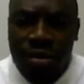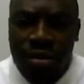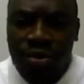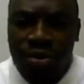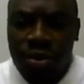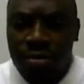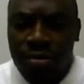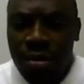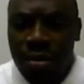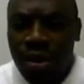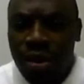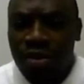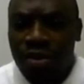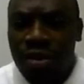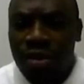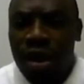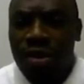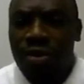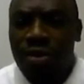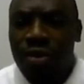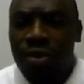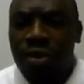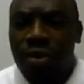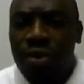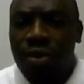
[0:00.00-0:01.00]
So make sure
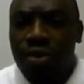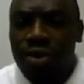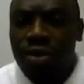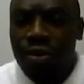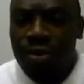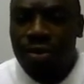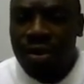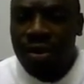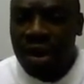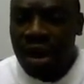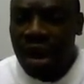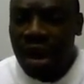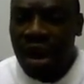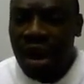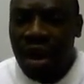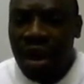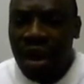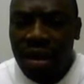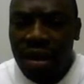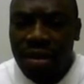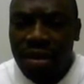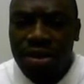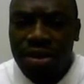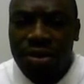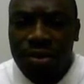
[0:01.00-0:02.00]
that you go
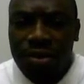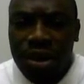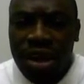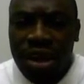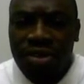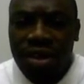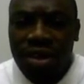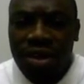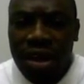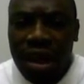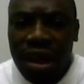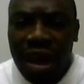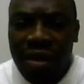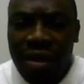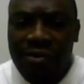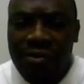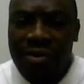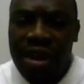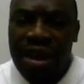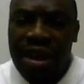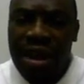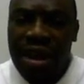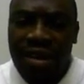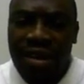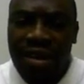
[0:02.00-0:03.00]
through each and
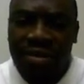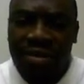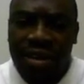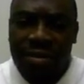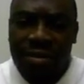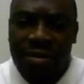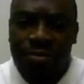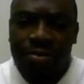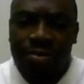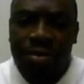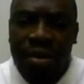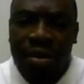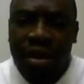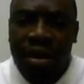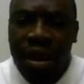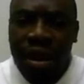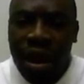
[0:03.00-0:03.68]
every lesson